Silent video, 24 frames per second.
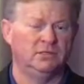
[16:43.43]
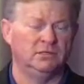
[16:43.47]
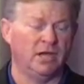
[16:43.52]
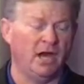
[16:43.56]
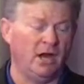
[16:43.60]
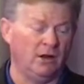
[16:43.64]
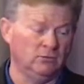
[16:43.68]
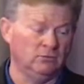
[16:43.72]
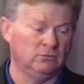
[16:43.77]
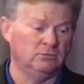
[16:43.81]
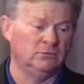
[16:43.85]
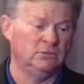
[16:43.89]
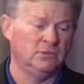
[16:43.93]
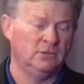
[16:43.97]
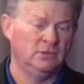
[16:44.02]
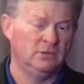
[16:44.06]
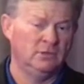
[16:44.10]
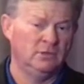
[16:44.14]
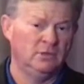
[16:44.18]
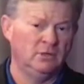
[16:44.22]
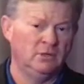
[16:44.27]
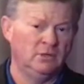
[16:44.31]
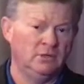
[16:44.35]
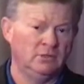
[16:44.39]
Now,
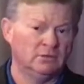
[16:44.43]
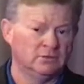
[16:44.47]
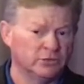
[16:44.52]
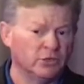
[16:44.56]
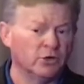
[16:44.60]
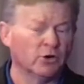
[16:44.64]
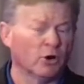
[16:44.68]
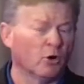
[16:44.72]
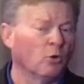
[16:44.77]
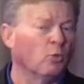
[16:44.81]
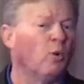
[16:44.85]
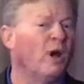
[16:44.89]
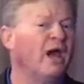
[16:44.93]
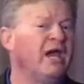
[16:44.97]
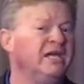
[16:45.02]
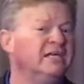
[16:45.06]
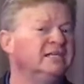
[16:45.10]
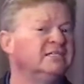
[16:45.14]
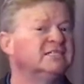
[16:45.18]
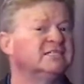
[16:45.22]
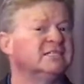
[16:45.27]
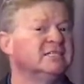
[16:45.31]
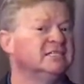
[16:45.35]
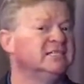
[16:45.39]
there are
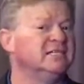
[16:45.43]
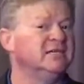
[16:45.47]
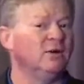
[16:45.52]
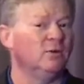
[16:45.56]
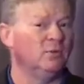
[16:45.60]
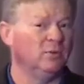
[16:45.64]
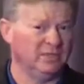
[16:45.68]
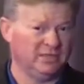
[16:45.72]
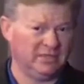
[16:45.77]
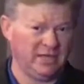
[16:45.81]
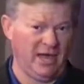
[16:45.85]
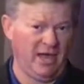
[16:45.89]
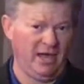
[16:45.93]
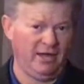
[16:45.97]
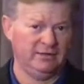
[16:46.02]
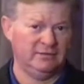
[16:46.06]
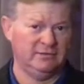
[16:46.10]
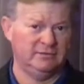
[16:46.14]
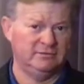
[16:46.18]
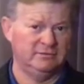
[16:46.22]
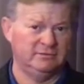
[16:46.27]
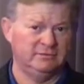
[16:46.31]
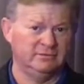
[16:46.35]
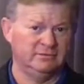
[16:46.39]
ways to deal with that.
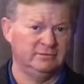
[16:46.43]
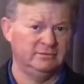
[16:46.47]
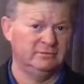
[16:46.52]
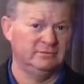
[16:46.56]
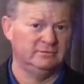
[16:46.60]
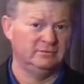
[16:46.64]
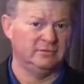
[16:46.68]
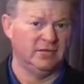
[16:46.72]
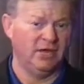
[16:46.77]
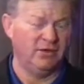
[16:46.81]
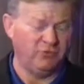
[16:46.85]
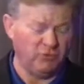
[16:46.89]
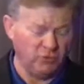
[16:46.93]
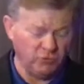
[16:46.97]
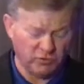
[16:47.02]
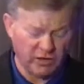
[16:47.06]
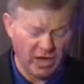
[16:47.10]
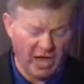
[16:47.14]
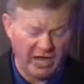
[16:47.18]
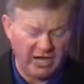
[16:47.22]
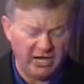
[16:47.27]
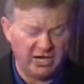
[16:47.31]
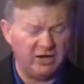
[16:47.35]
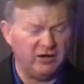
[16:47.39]
If you've
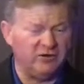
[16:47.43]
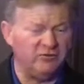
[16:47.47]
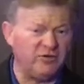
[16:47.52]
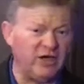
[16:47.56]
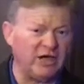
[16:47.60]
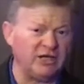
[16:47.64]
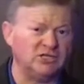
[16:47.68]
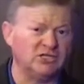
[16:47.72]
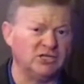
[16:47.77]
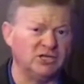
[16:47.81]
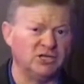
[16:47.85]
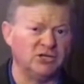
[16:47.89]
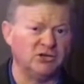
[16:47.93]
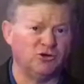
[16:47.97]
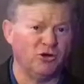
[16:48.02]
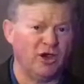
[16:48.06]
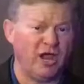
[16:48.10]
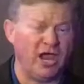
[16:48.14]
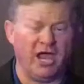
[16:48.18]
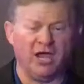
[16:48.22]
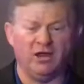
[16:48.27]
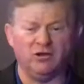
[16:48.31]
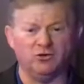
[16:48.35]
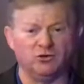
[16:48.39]
got an infection in your
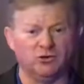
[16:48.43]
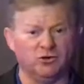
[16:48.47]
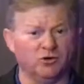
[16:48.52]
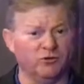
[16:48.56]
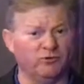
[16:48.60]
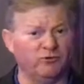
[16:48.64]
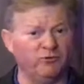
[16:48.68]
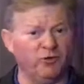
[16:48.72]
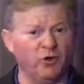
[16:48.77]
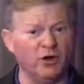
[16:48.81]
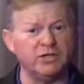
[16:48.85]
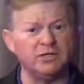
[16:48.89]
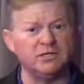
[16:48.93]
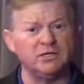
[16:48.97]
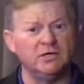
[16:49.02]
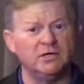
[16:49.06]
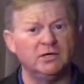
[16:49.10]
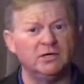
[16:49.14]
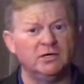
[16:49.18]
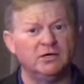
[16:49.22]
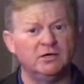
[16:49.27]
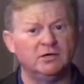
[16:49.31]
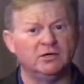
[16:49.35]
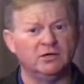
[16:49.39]
hand or your foot,
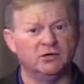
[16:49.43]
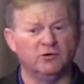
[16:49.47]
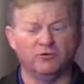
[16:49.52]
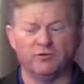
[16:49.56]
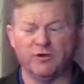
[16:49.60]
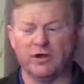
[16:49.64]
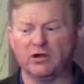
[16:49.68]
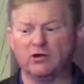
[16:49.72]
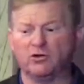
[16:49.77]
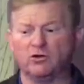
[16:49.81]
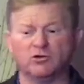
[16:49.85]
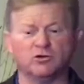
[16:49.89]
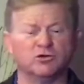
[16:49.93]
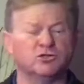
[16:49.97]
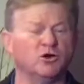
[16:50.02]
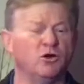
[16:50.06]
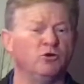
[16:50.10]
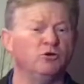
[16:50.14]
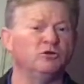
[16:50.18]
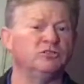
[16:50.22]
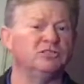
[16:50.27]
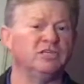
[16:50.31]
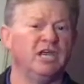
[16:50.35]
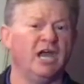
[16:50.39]
your finger, your
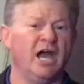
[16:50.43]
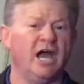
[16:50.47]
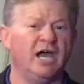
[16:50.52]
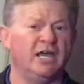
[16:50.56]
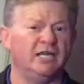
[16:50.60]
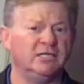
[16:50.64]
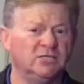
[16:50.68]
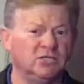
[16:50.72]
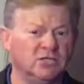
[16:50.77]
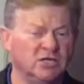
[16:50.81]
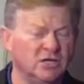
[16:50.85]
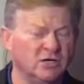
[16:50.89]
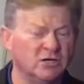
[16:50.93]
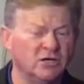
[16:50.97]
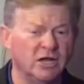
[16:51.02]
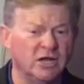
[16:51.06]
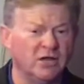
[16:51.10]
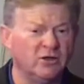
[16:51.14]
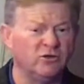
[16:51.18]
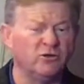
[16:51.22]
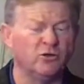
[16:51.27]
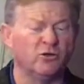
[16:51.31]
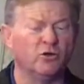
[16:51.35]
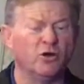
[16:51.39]
toes, the eyes, the ear,
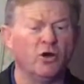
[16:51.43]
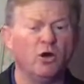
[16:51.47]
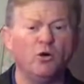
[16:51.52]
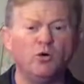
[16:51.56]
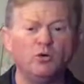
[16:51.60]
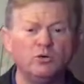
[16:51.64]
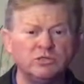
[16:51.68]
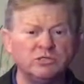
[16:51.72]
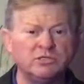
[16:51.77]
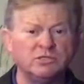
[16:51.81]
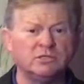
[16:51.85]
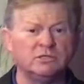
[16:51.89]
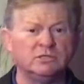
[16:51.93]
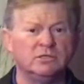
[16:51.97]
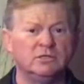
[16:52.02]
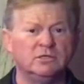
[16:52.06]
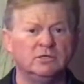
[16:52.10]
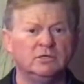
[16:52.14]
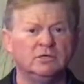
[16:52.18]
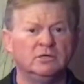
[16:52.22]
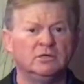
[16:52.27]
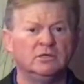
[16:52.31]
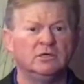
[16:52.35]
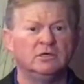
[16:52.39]
end your nose,
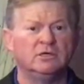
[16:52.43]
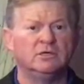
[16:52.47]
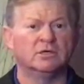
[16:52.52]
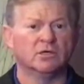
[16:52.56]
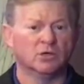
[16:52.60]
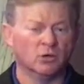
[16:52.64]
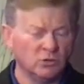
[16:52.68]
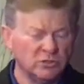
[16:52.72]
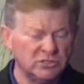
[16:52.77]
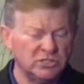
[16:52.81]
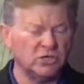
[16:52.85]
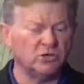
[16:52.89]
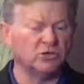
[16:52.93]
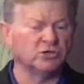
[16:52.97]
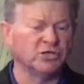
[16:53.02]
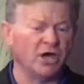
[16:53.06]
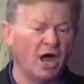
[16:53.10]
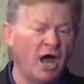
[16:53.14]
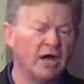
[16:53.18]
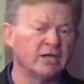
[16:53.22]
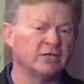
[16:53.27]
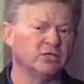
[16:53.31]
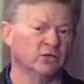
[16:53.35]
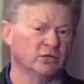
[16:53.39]
go see your
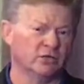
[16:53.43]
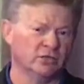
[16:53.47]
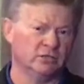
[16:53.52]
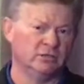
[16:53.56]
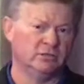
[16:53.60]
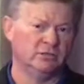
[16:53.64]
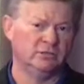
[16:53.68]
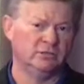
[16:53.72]
doctor.